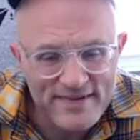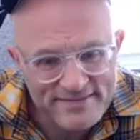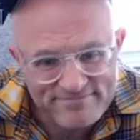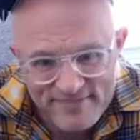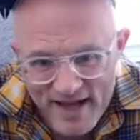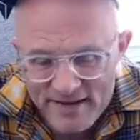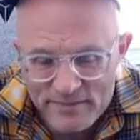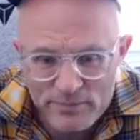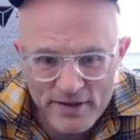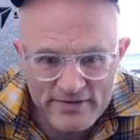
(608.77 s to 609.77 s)
Not
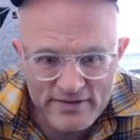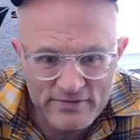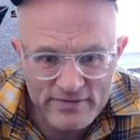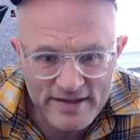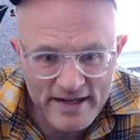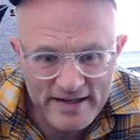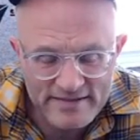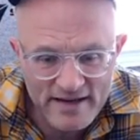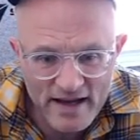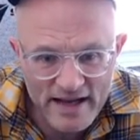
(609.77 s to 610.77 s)
impressive. The knight's
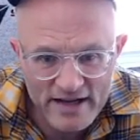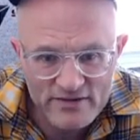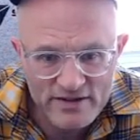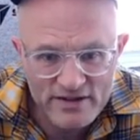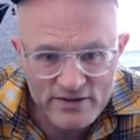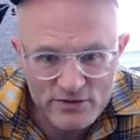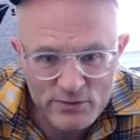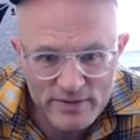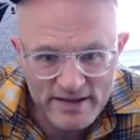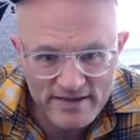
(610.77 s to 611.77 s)
not actually going to do
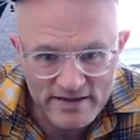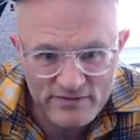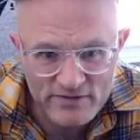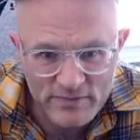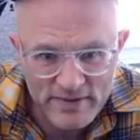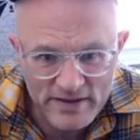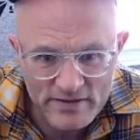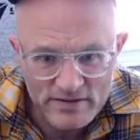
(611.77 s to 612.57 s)
anything from there.